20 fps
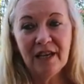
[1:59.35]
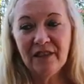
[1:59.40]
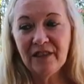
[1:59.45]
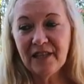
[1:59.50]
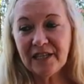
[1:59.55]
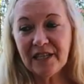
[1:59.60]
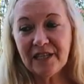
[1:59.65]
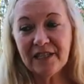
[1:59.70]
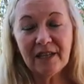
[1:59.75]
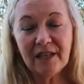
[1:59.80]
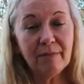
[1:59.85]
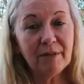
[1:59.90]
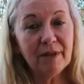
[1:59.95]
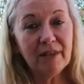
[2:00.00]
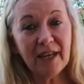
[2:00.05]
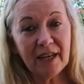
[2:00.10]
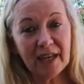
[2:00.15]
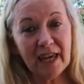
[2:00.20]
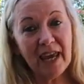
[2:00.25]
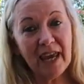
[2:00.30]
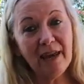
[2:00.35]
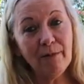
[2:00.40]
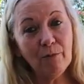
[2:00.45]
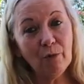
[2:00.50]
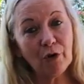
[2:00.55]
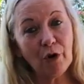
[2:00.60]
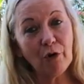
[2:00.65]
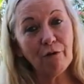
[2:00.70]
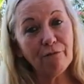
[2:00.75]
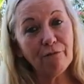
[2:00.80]
This is something that came
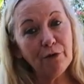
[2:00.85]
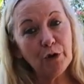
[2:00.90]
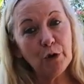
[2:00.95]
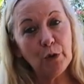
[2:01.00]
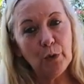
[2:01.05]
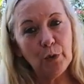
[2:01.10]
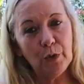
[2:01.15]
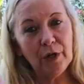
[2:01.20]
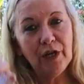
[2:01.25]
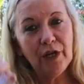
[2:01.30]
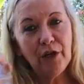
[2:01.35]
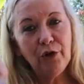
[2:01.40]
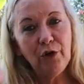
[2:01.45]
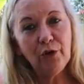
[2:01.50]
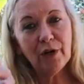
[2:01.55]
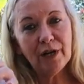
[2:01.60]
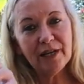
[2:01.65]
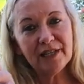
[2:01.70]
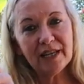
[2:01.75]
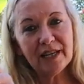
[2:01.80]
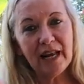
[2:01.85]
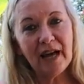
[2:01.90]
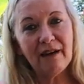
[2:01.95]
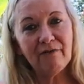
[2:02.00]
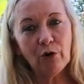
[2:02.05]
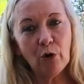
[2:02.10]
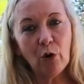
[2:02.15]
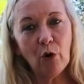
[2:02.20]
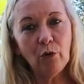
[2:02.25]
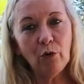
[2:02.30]
with our food. You guys could
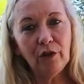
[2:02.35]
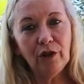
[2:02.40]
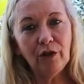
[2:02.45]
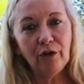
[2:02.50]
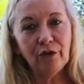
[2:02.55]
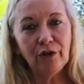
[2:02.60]
have your own little